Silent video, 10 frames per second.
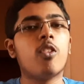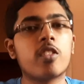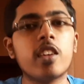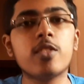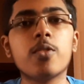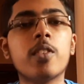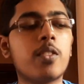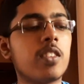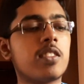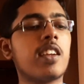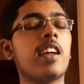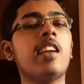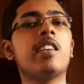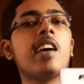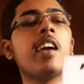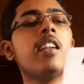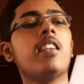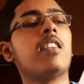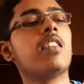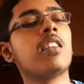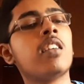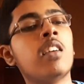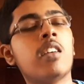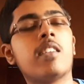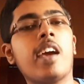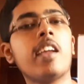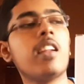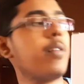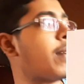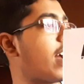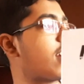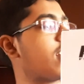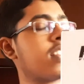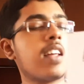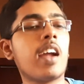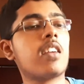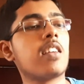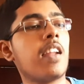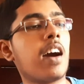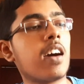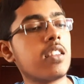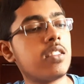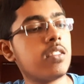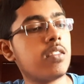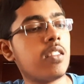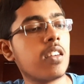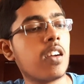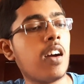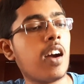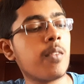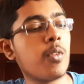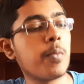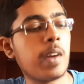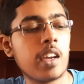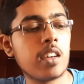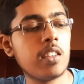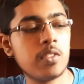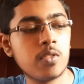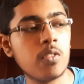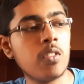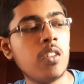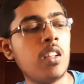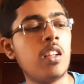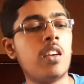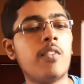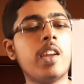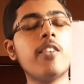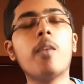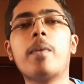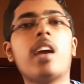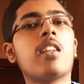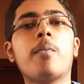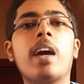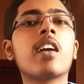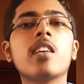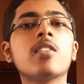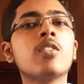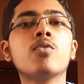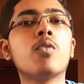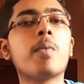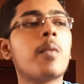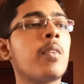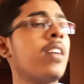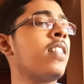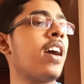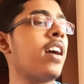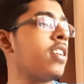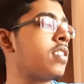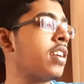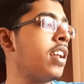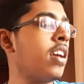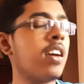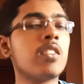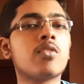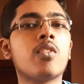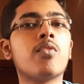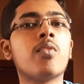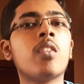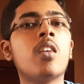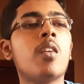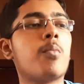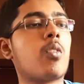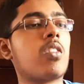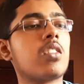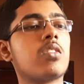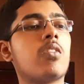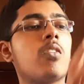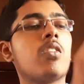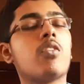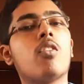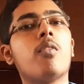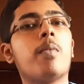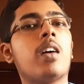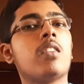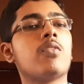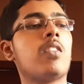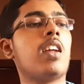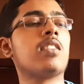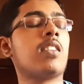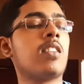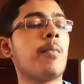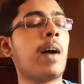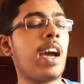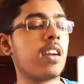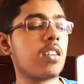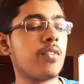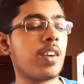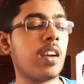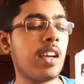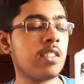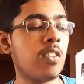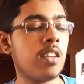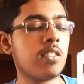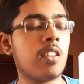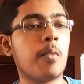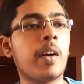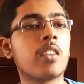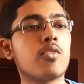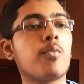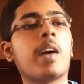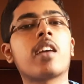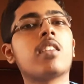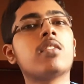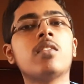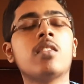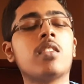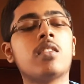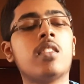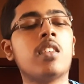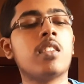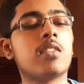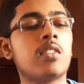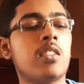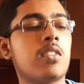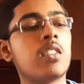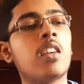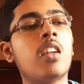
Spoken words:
Okay, so it was really tightly packed in that large cardboard package. So very well packed. The packaging is superb. They had 3 layers of protection on the top as well as at the back, front as well as at the back. So packaging is just